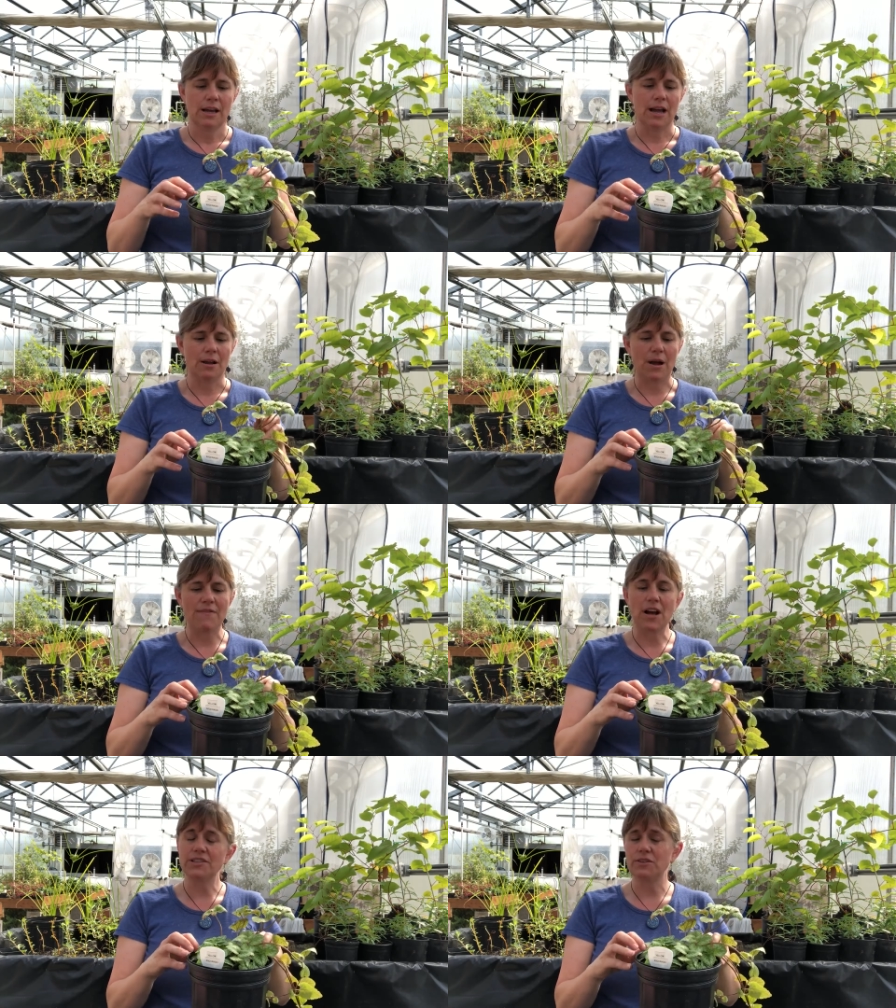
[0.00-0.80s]

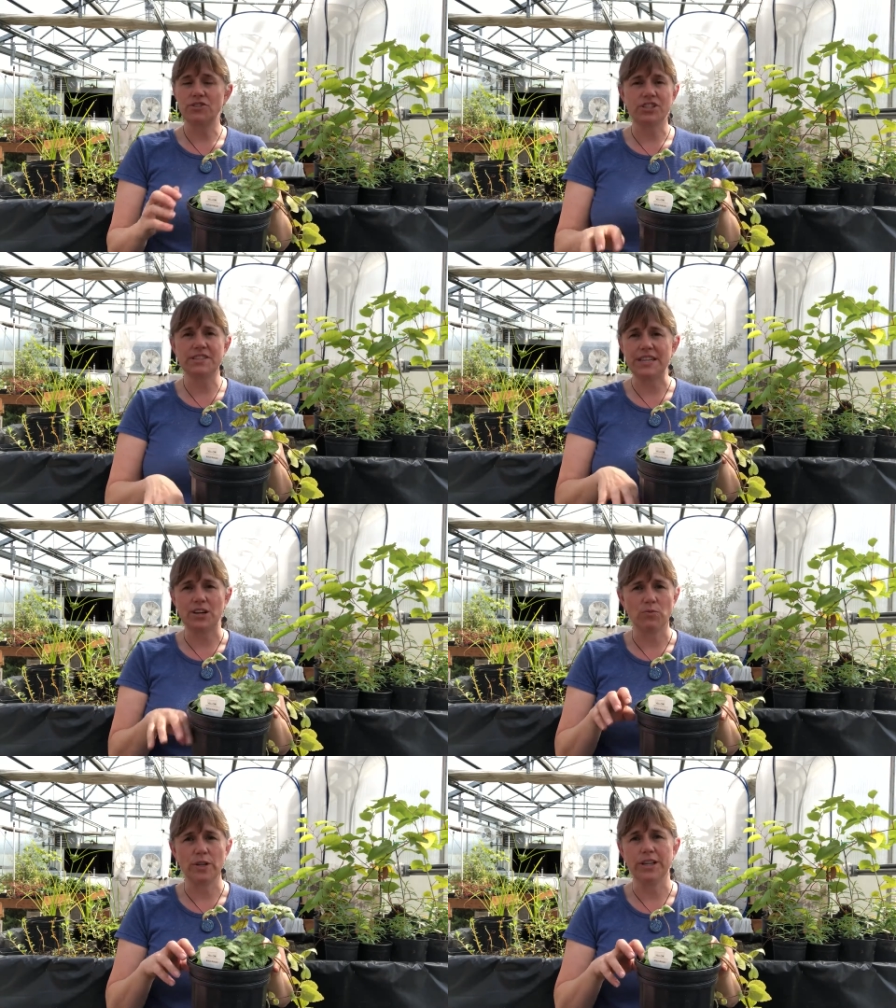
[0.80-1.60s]
I've also just seen
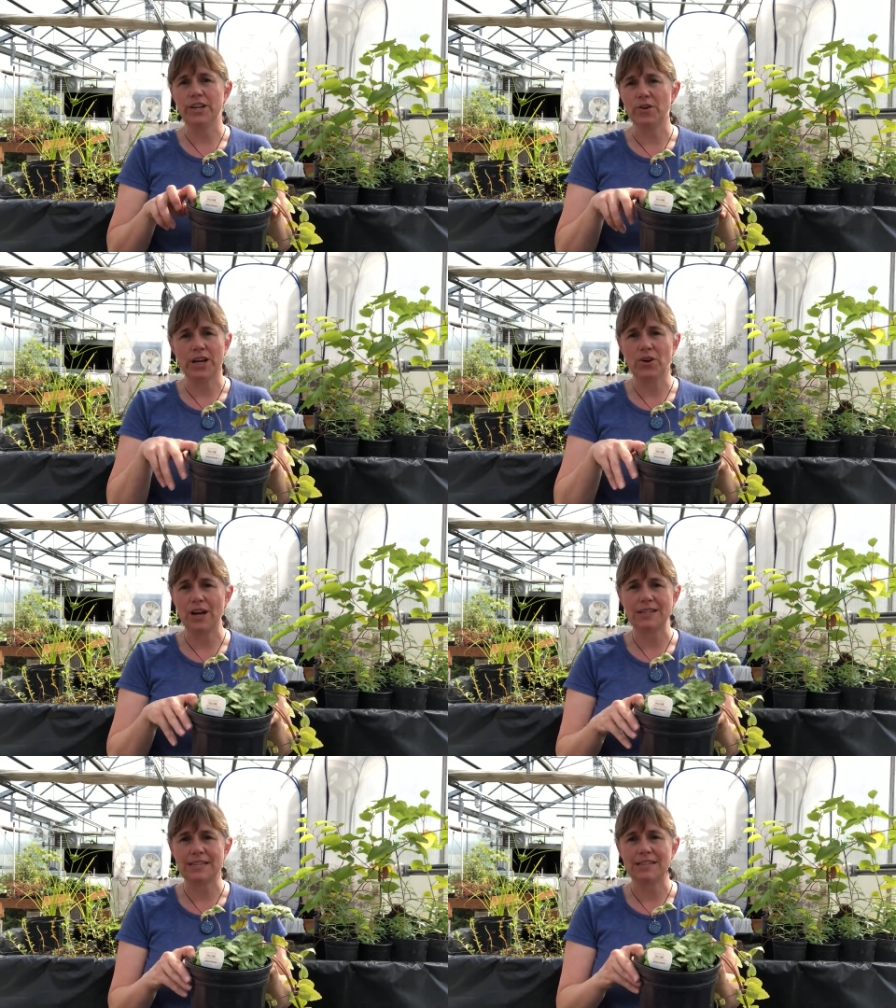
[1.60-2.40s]
it really going
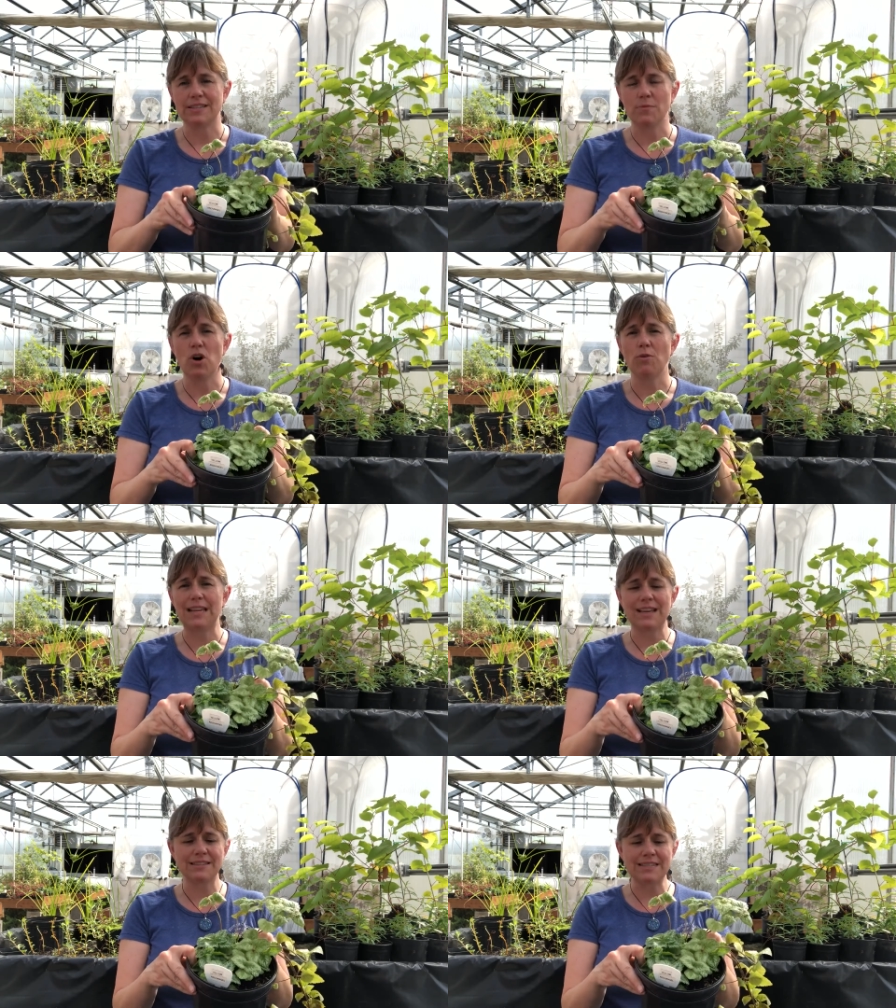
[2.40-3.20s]
crazy in some home
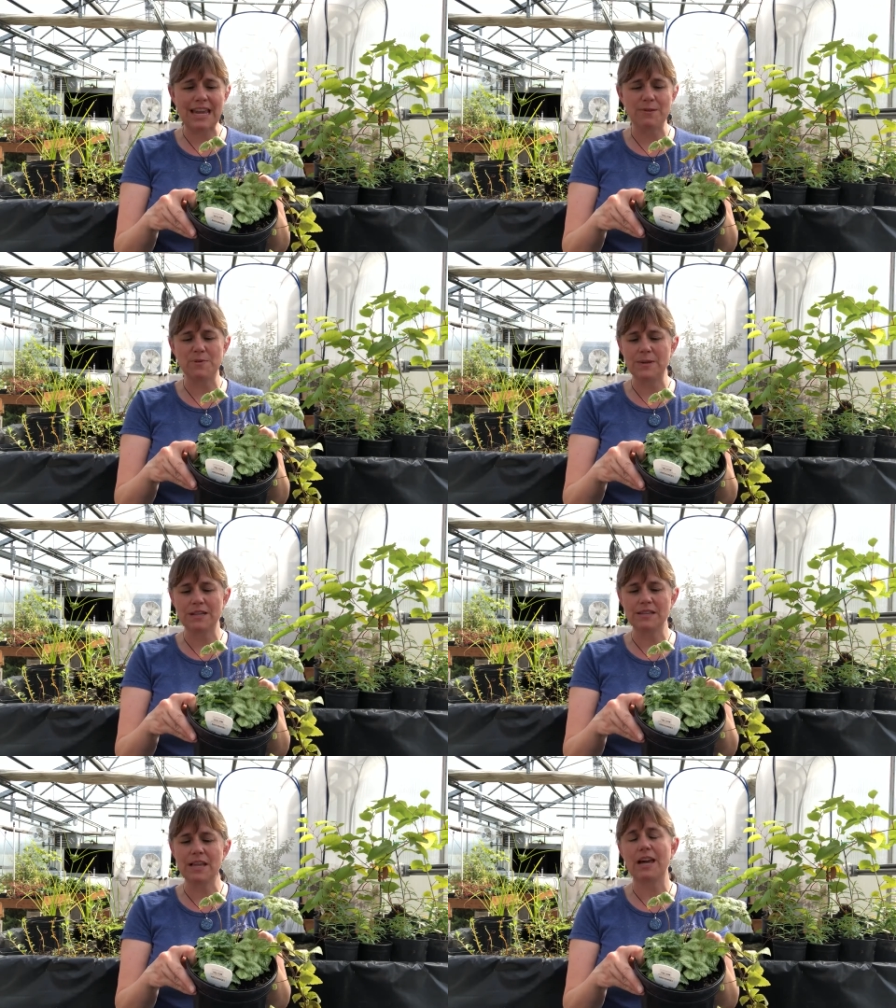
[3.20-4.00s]
landscapes
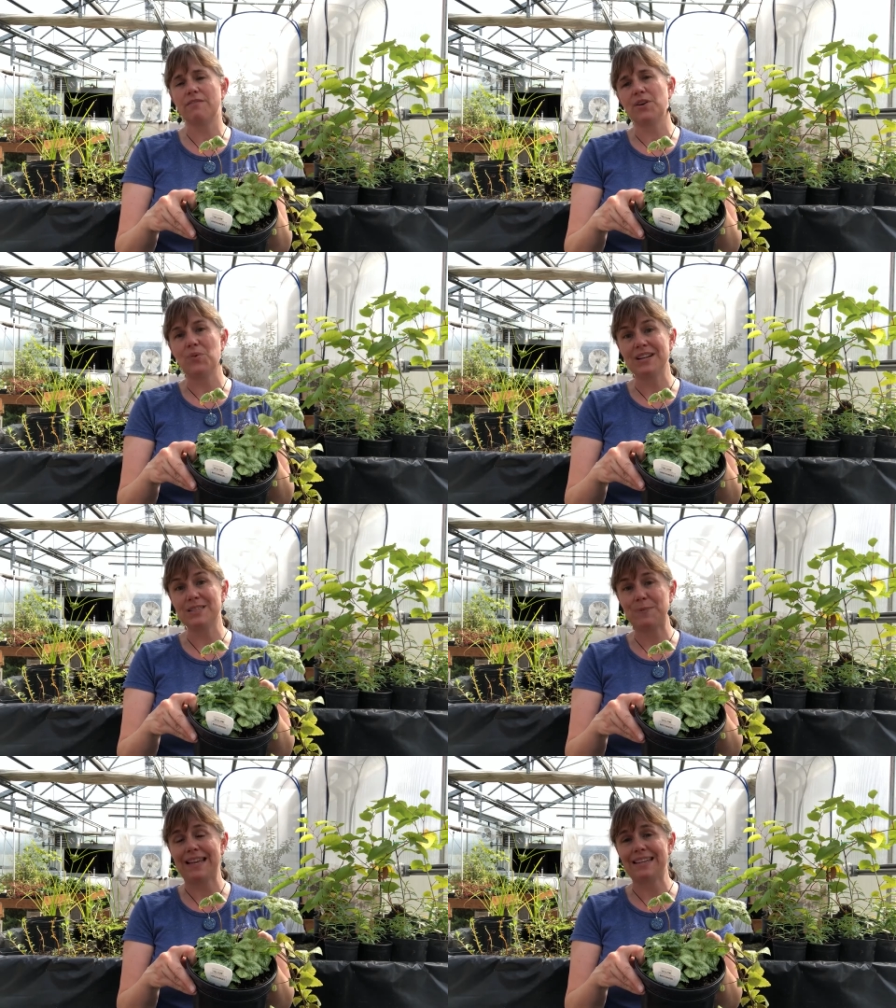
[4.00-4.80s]
because a lot of it was
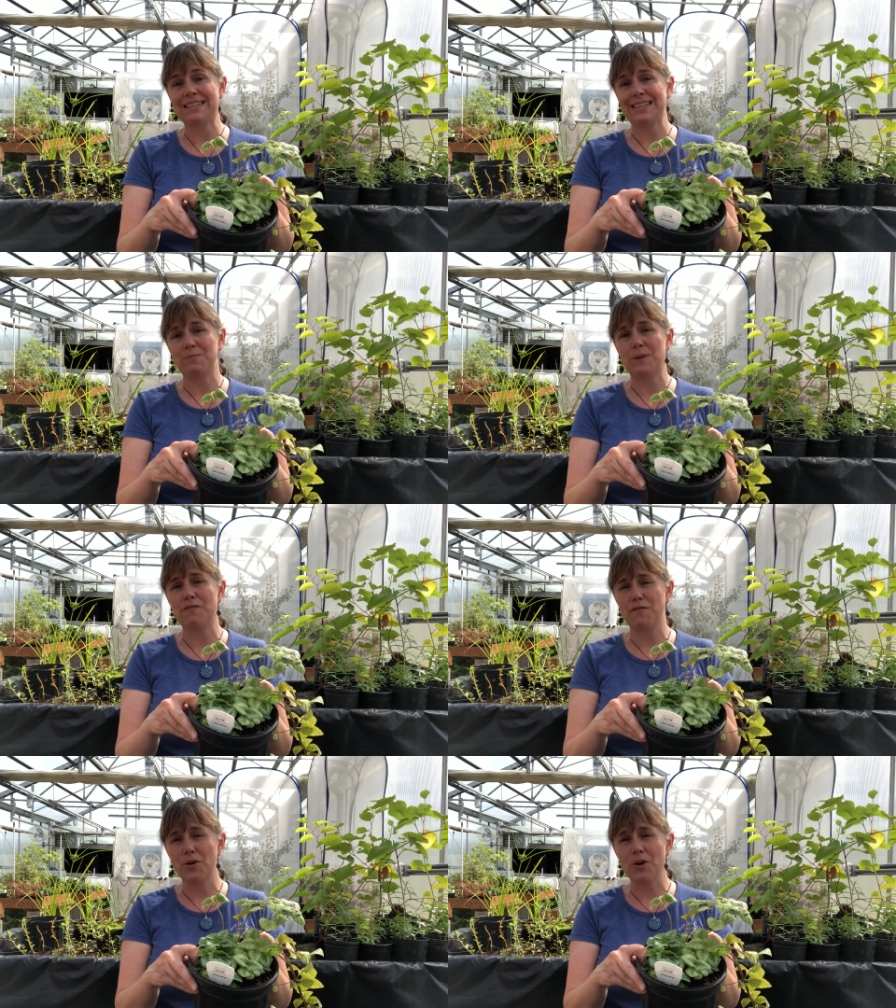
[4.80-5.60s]
planted
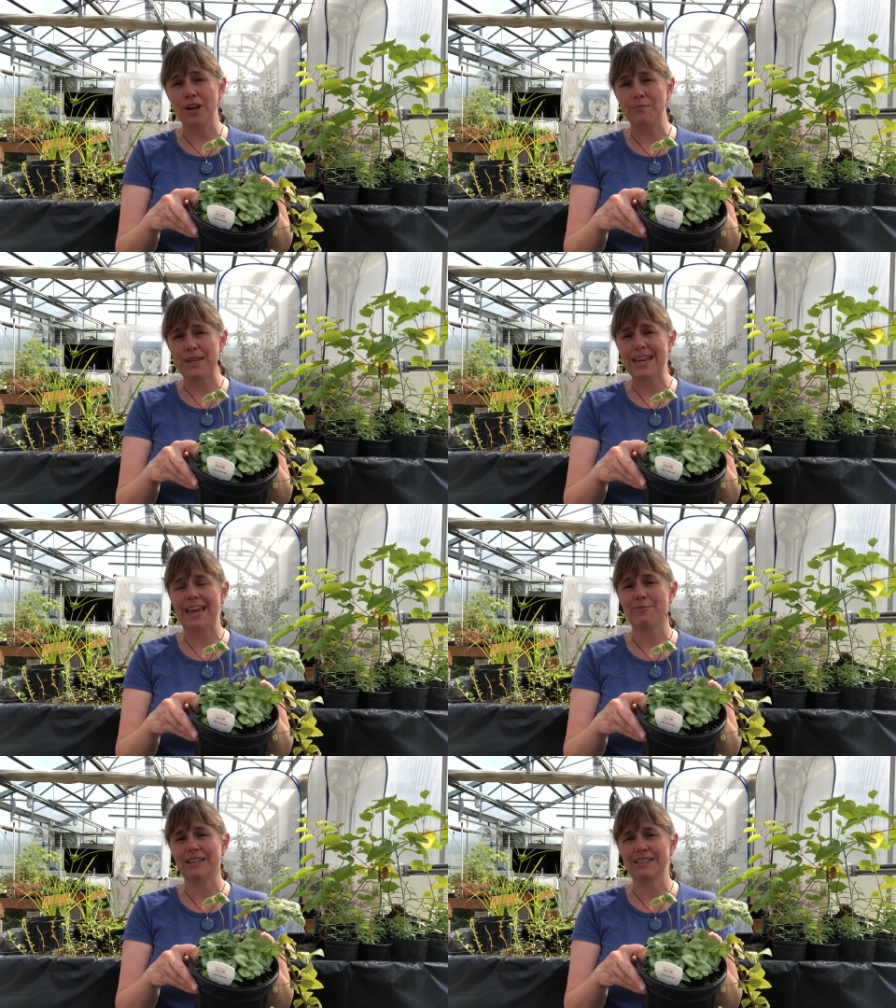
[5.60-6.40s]
before it
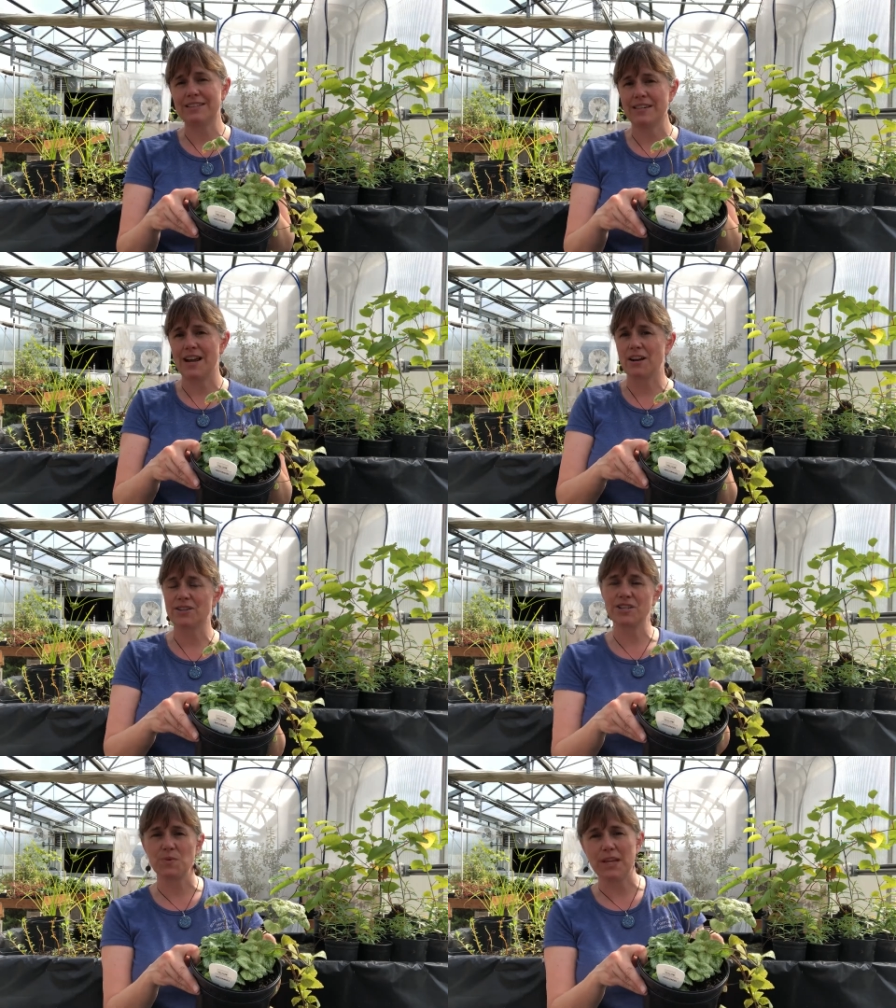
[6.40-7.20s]
became a listed
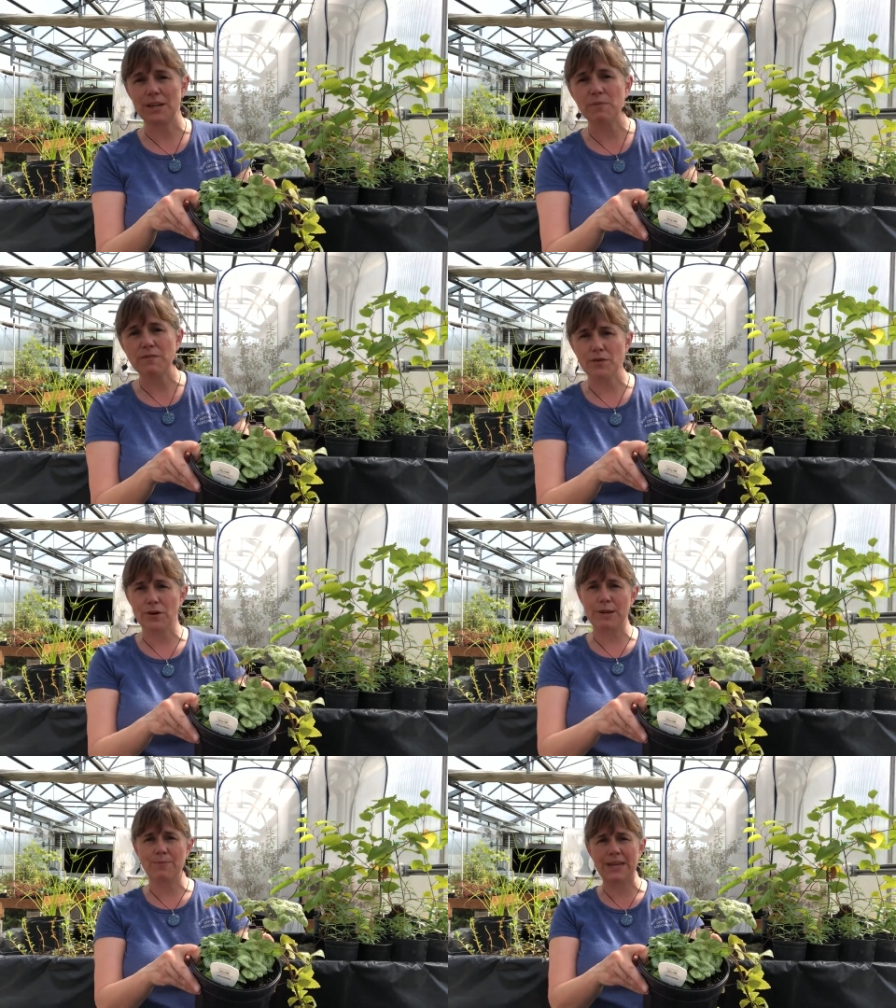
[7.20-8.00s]
noxious weed and before
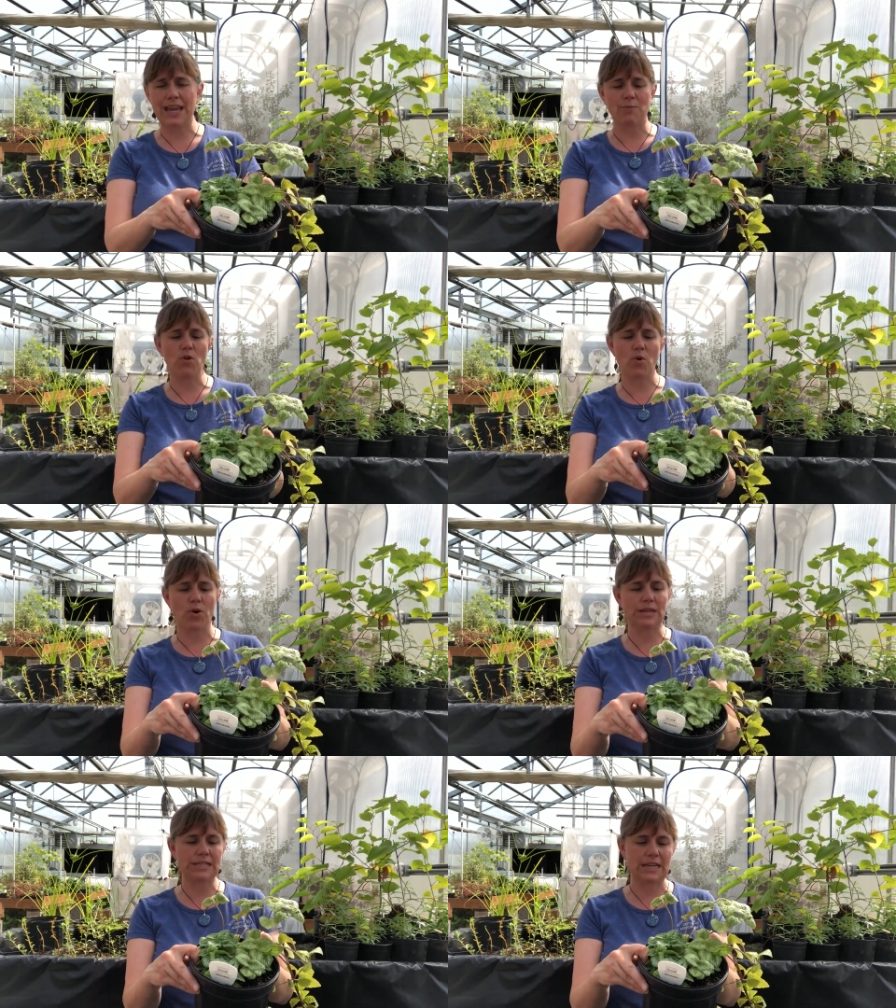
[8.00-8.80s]
it became
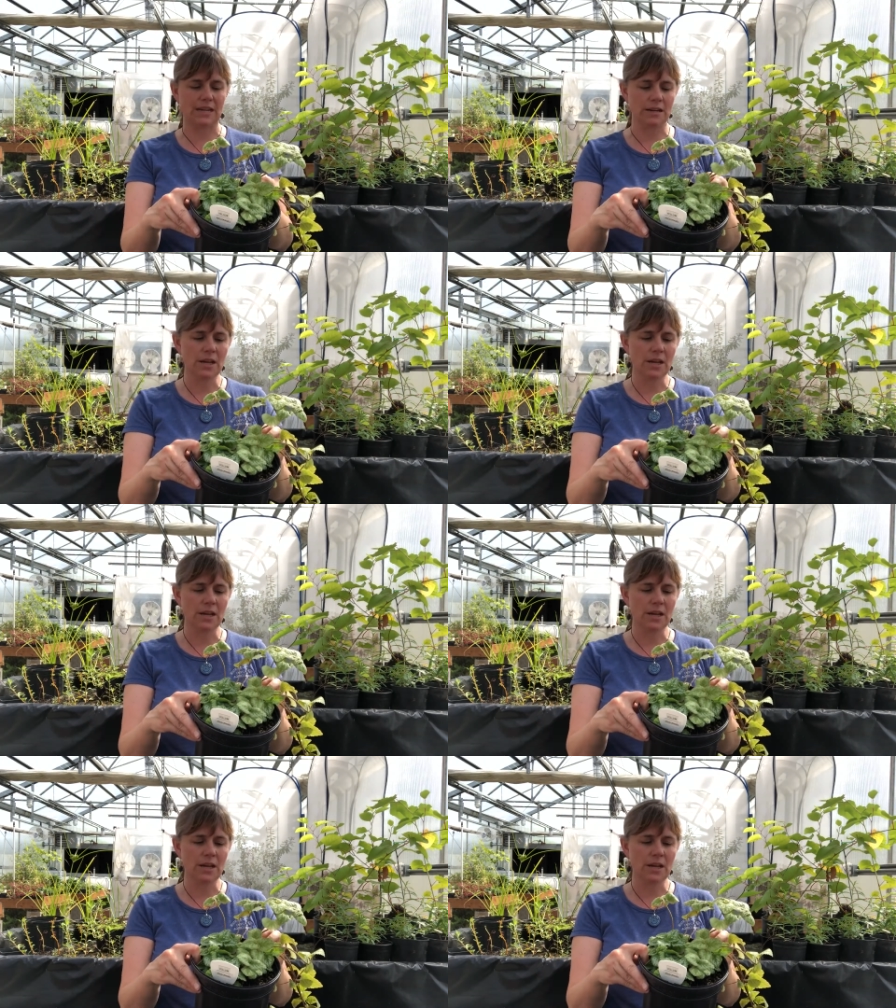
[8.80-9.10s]
quarantined.